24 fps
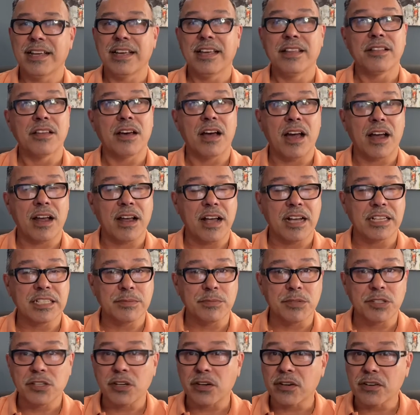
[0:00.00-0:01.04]
the high cost of
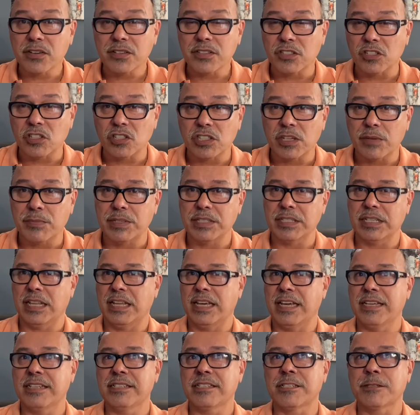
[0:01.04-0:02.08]
materials, and shipping
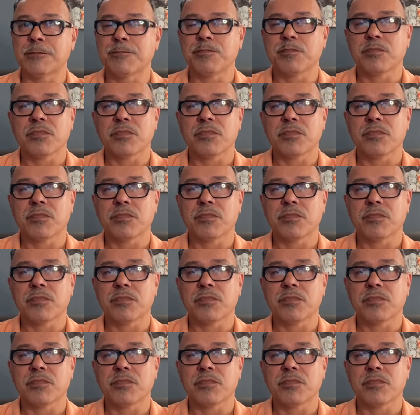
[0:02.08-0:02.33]
delays.